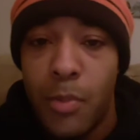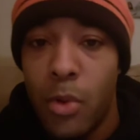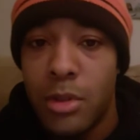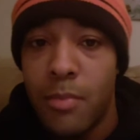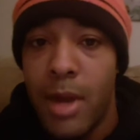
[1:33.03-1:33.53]

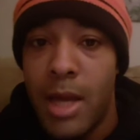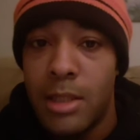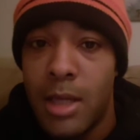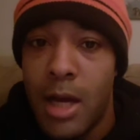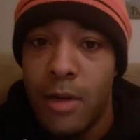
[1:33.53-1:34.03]
pulled some
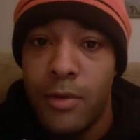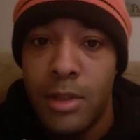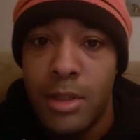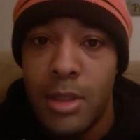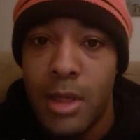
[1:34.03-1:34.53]
magic out of
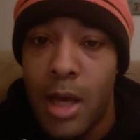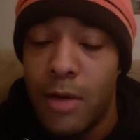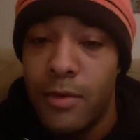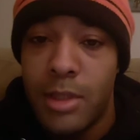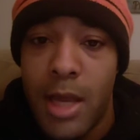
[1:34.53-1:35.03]
his
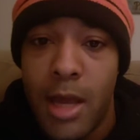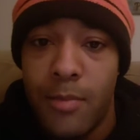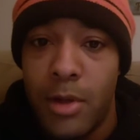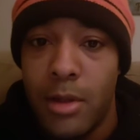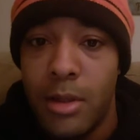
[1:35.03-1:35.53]
hat, man.